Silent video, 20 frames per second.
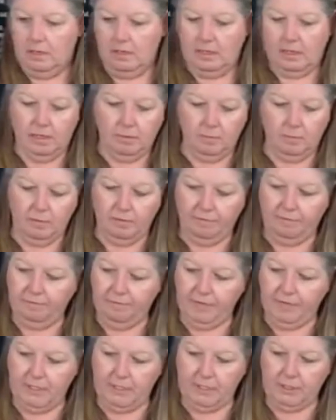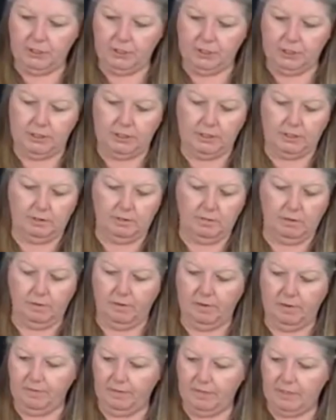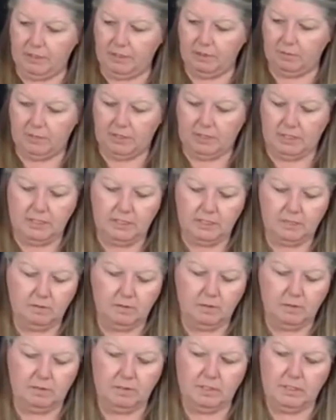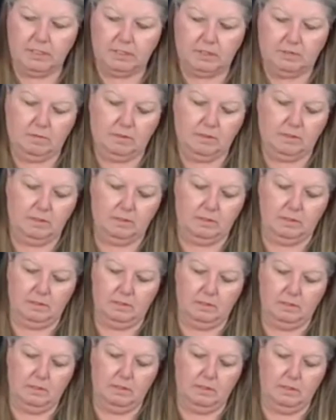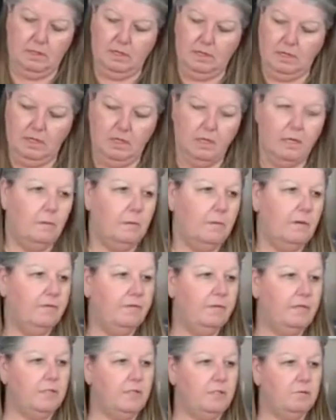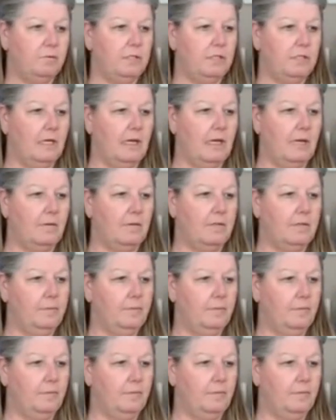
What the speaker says: And we'll finish it. Do I want to finish it with this one or this one? I'm going to finish with that one.